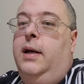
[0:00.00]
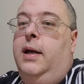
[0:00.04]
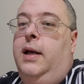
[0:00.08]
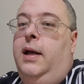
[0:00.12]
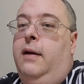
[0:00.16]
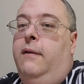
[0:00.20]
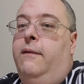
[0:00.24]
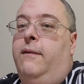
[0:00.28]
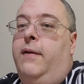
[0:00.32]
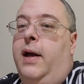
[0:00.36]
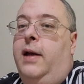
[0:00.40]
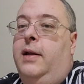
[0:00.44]

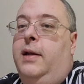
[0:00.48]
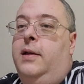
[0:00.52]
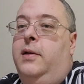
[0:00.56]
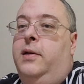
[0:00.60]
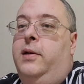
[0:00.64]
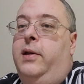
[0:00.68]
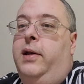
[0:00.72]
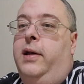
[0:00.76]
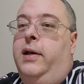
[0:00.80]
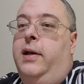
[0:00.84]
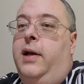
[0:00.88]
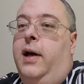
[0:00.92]

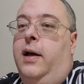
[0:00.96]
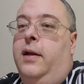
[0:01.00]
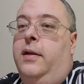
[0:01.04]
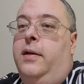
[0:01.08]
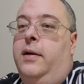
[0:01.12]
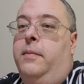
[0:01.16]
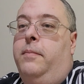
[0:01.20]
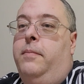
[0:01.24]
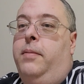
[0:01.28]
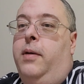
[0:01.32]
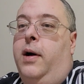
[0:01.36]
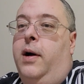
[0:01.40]
Events in
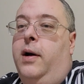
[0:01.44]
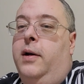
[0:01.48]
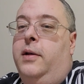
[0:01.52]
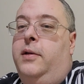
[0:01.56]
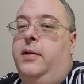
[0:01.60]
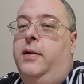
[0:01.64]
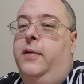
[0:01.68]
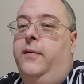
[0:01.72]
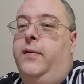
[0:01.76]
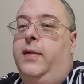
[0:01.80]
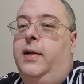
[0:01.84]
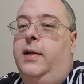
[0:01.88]
other
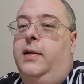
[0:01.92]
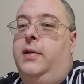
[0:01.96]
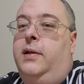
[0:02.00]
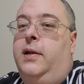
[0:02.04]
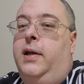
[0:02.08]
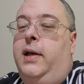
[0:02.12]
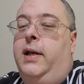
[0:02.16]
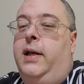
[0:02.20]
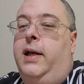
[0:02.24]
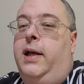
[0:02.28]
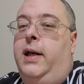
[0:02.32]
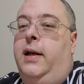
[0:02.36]
parts of the
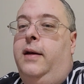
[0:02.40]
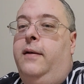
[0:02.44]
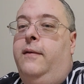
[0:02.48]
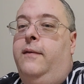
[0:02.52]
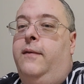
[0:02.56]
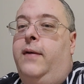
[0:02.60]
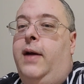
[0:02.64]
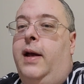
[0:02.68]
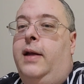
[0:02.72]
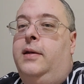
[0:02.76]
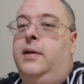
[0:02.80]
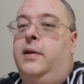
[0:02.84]
city,
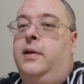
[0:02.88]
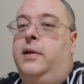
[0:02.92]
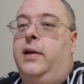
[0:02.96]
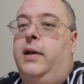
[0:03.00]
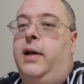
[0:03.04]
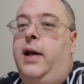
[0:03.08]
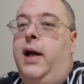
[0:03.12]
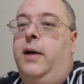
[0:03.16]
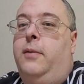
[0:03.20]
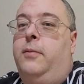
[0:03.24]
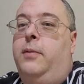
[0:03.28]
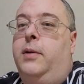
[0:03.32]
events
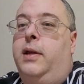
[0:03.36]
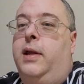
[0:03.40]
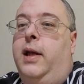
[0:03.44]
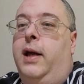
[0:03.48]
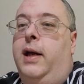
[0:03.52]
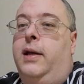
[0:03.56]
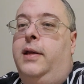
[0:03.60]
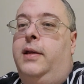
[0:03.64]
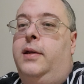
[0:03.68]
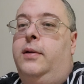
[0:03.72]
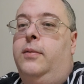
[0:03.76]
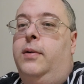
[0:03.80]
that I would
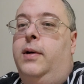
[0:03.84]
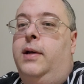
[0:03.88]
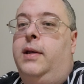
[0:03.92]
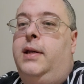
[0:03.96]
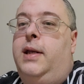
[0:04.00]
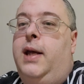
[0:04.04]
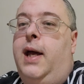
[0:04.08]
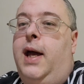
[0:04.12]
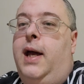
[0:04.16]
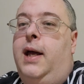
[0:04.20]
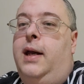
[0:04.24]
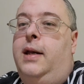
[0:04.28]
like to
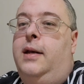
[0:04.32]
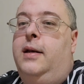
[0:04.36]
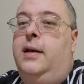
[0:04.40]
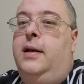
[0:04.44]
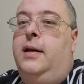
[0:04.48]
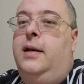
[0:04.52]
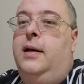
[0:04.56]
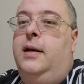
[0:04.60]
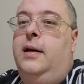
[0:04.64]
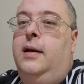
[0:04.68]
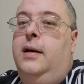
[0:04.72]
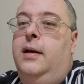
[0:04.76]

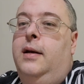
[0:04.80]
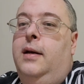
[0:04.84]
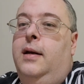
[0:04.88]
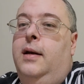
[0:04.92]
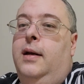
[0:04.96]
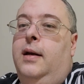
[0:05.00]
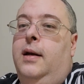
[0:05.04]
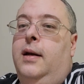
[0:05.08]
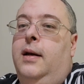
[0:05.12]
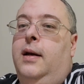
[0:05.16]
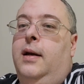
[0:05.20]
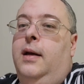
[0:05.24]
attend.
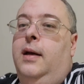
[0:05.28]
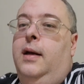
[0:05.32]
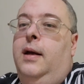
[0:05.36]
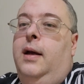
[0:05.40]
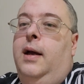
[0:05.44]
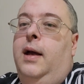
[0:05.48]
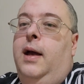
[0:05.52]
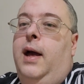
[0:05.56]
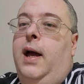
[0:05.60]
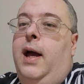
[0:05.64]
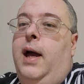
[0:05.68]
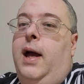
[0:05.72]

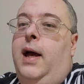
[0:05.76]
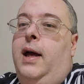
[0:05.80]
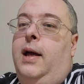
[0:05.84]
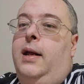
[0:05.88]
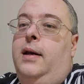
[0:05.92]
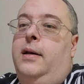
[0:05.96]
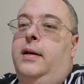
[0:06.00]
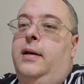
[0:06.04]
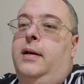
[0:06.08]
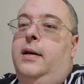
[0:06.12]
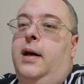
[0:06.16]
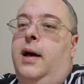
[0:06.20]

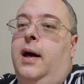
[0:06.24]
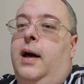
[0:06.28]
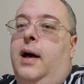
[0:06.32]
And